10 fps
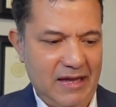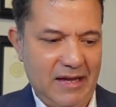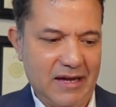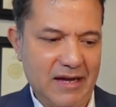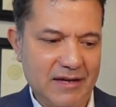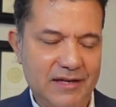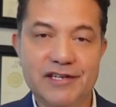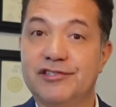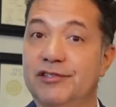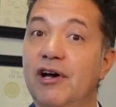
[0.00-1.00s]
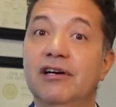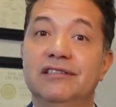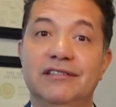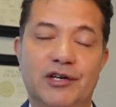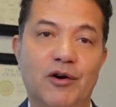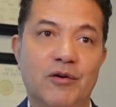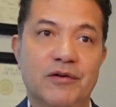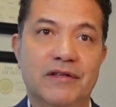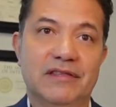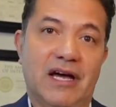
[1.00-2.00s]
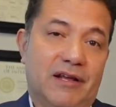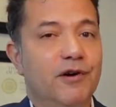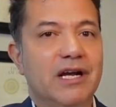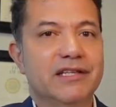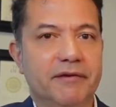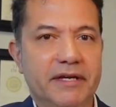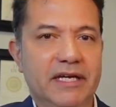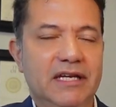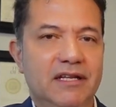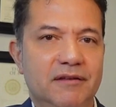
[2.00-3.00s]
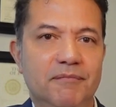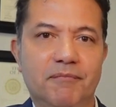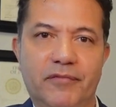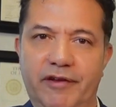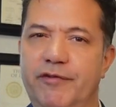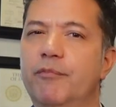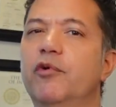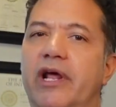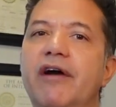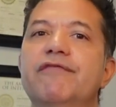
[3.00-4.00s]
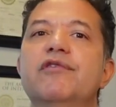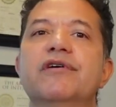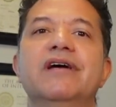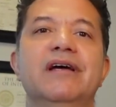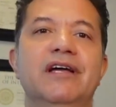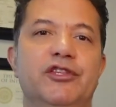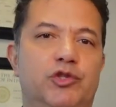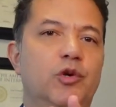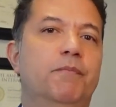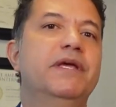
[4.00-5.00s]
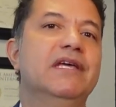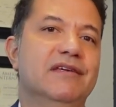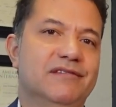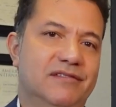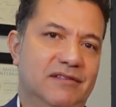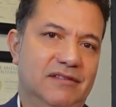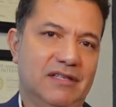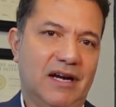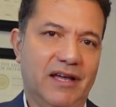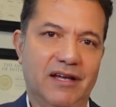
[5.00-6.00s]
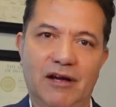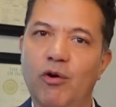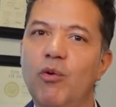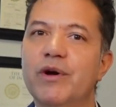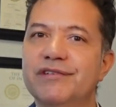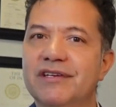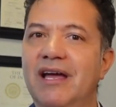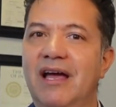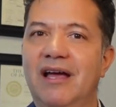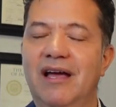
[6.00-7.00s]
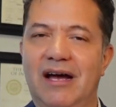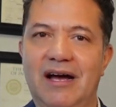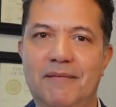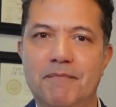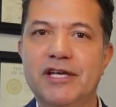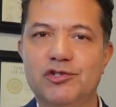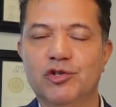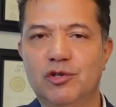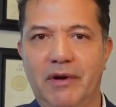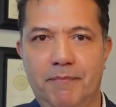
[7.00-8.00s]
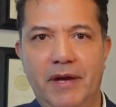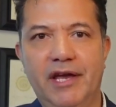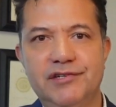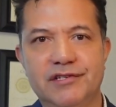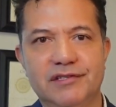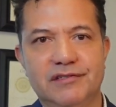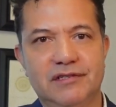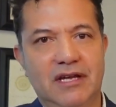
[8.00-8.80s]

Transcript: Uh, it's not, you know, that important at the beginning, but if you put effort, two P's that I always uh, mention to my patients,